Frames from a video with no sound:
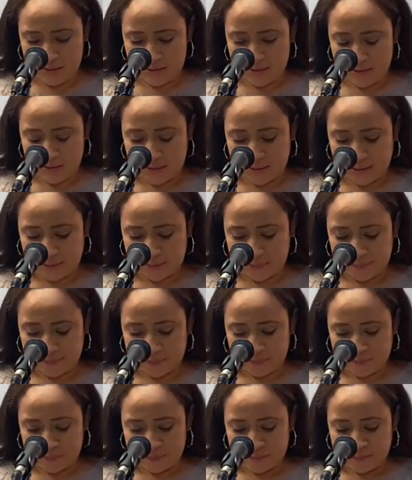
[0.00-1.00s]

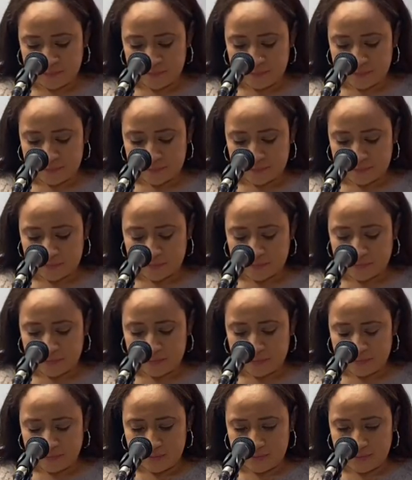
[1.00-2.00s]

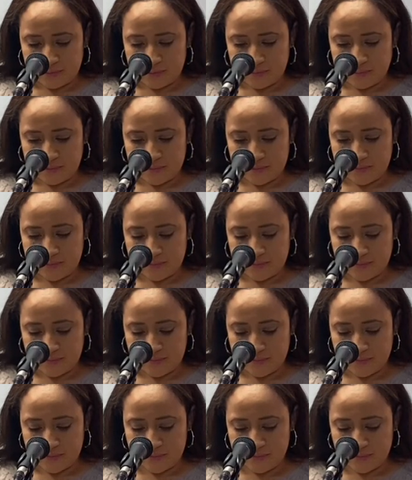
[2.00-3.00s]

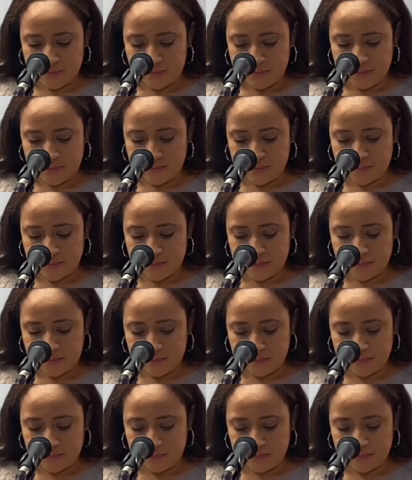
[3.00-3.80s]
(silence)